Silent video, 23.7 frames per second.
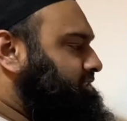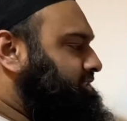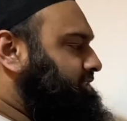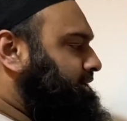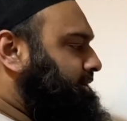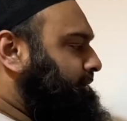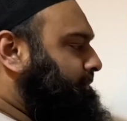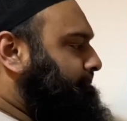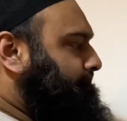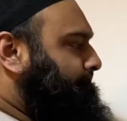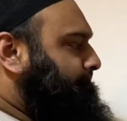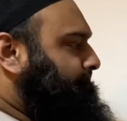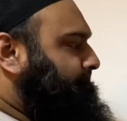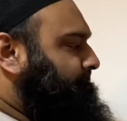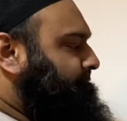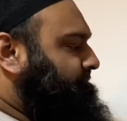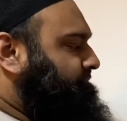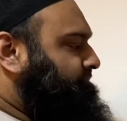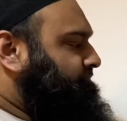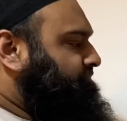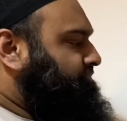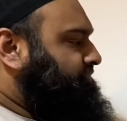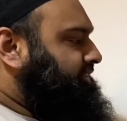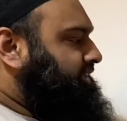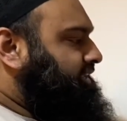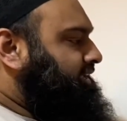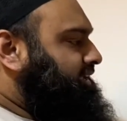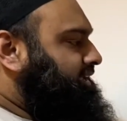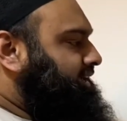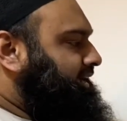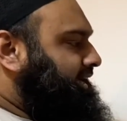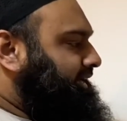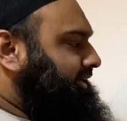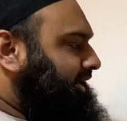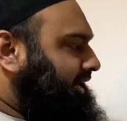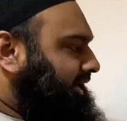there.
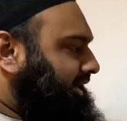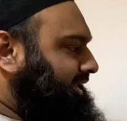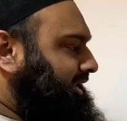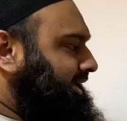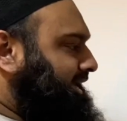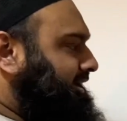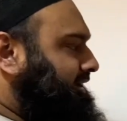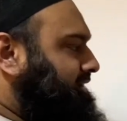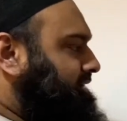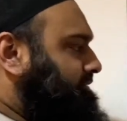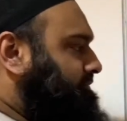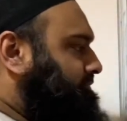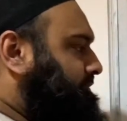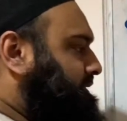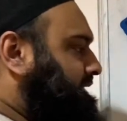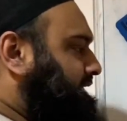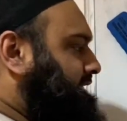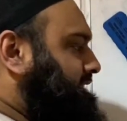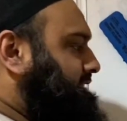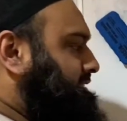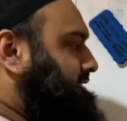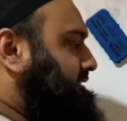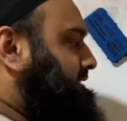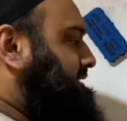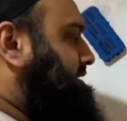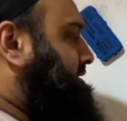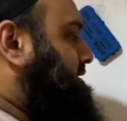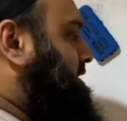And ala means